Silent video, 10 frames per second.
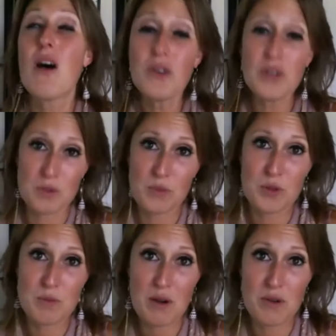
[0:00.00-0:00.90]

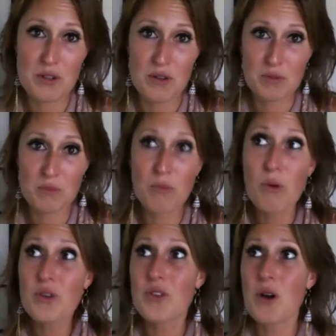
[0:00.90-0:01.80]
volumes about you,
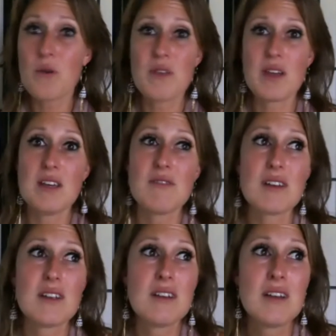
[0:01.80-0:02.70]
more so than
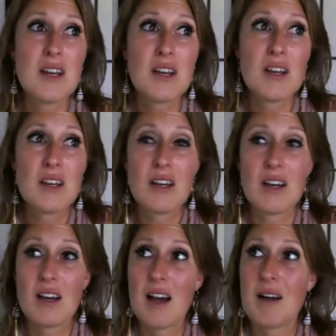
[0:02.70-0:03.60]
even,
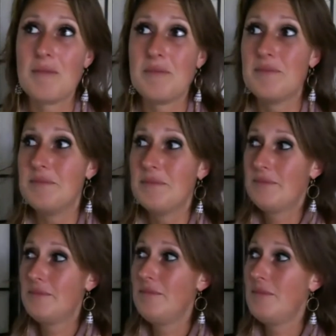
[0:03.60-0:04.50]
um,
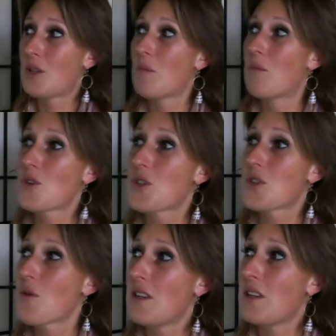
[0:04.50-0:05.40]
you know, more so
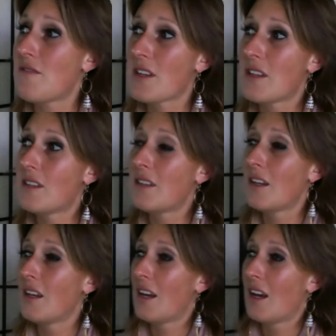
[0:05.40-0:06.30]
than even,
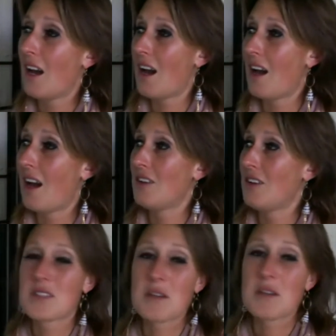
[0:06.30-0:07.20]
uh, you
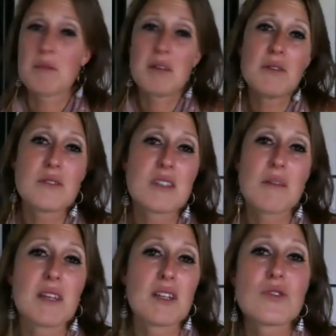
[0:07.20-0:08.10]
know, somebody who learned
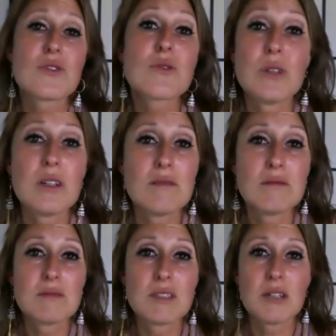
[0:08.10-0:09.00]
something in
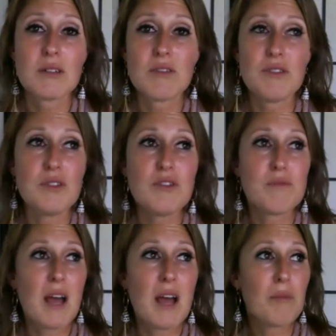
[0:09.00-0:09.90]
school you know, if
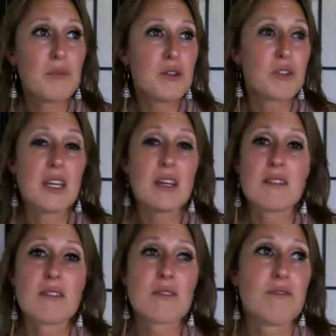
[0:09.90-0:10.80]
you've helped your
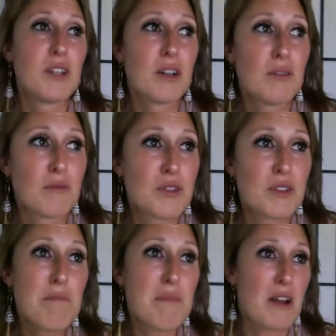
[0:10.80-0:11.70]
kids, you
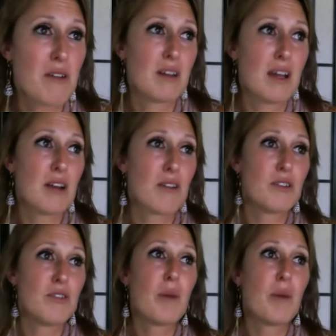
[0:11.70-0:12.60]
know, sleep better at night,
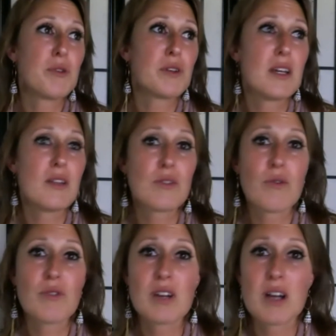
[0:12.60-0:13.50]
or you've helped your
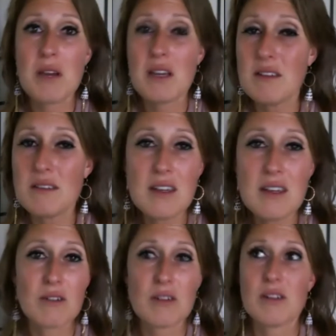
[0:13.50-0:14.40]
kids overcome ADD,
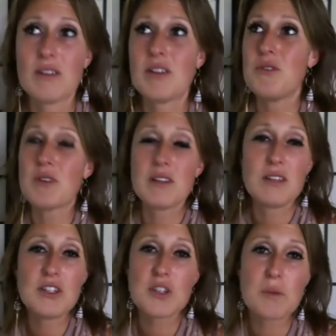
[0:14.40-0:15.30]
or you know, you
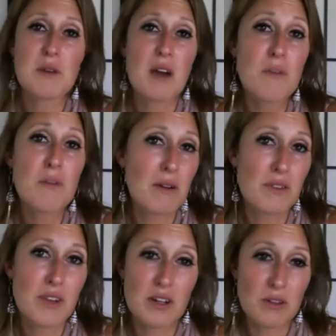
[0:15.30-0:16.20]
can teach other other
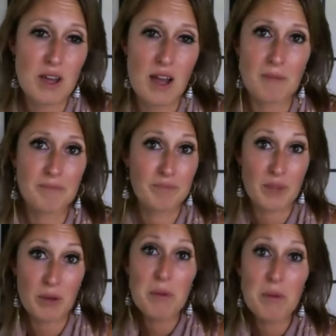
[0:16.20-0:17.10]
parents how to do that.
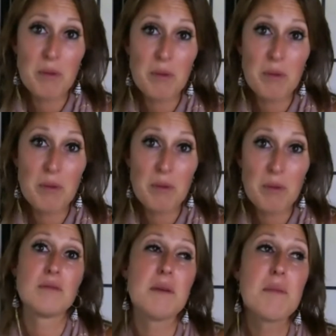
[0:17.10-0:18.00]
They will pay you.
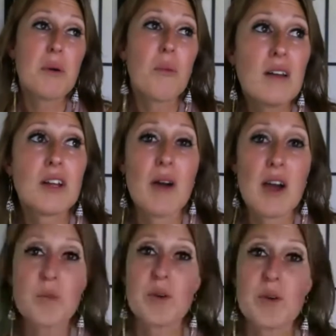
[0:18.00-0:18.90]
People want you
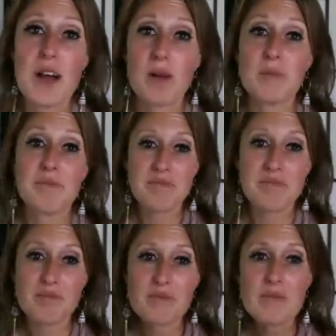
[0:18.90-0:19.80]
know expert
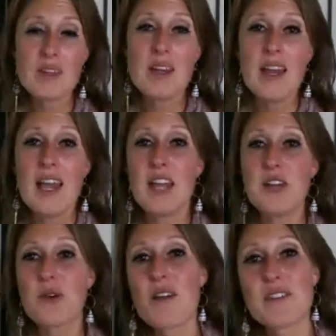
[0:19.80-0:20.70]
help,
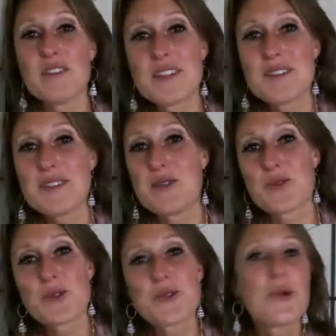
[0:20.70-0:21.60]
and your
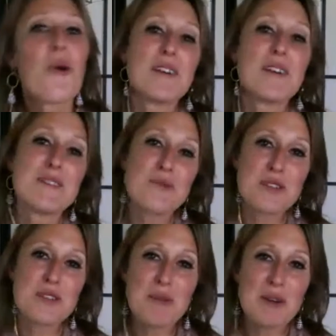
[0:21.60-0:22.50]
authenticity, your story,
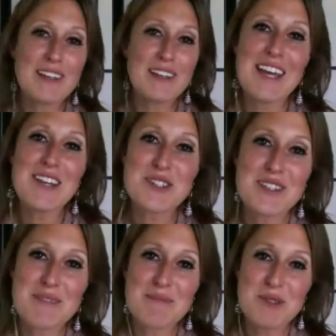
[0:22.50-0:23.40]
is really what
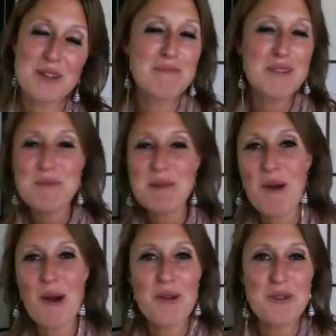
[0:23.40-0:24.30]
engages them. So that
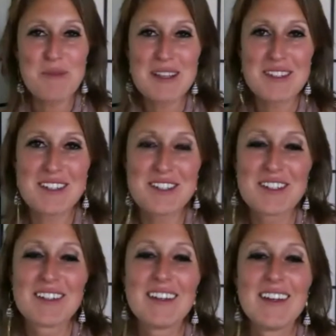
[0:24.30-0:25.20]
must be part of your
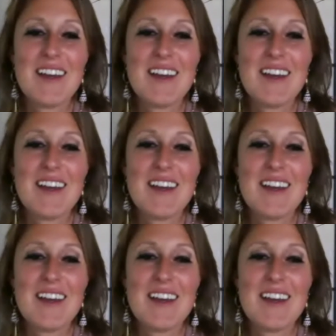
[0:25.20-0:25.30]
message,